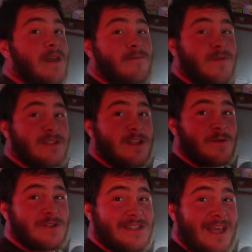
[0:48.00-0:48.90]
Me and Priscilla
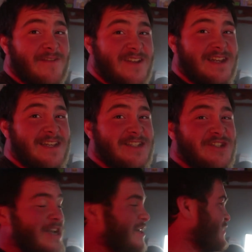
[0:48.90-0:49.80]
were just having an
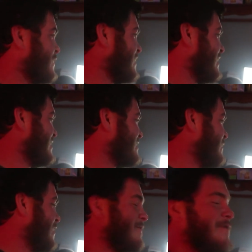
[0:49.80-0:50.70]
exchange with uh,
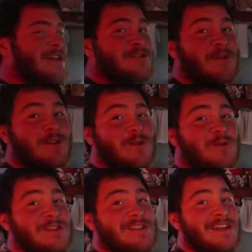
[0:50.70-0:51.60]
someone on Facebook
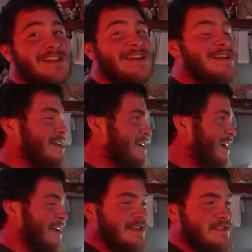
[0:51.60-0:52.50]
who is, uh,
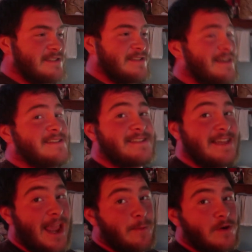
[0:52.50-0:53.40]
I guess, a
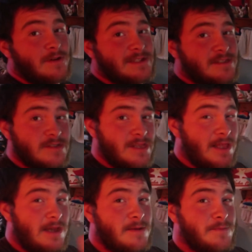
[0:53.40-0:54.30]
scammer because there's a
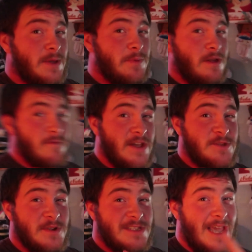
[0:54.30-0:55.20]
lot of people on
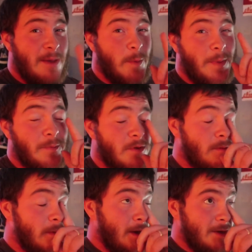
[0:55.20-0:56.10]
Facebook scamming people.
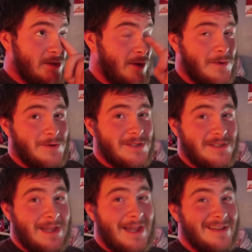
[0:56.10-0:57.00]
So we're
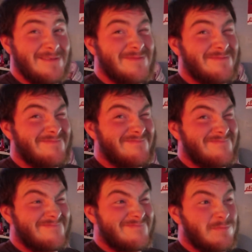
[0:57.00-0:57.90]
just kind of
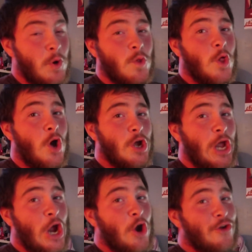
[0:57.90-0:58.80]

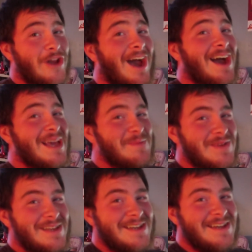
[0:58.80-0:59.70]
prolonging her time,
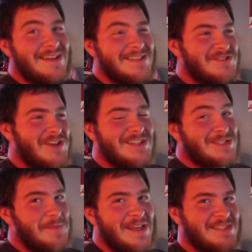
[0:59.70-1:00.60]

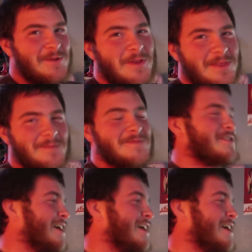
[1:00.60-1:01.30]
just messing with them,